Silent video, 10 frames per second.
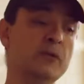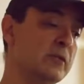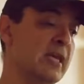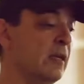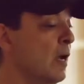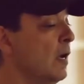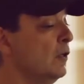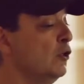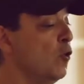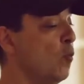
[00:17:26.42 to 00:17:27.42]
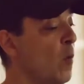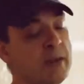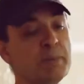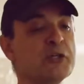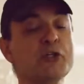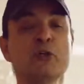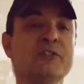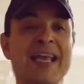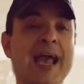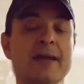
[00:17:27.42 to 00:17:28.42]
and you take, you know, one
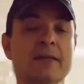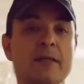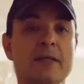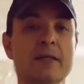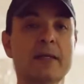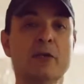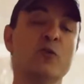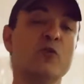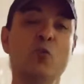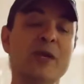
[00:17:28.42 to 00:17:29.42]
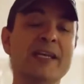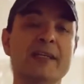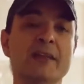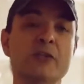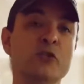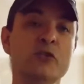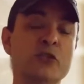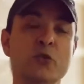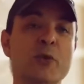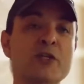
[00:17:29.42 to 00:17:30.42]
particular tactic in order to win in this
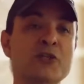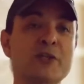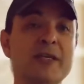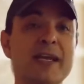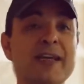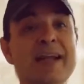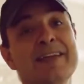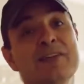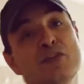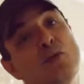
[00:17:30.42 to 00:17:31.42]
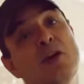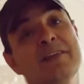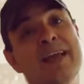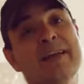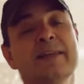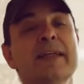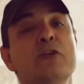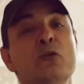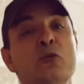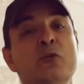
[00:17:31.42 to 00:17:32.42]
situation, and it's the wrong tactic
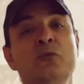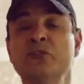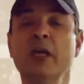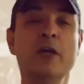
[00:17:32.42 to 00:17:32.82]
and you lose.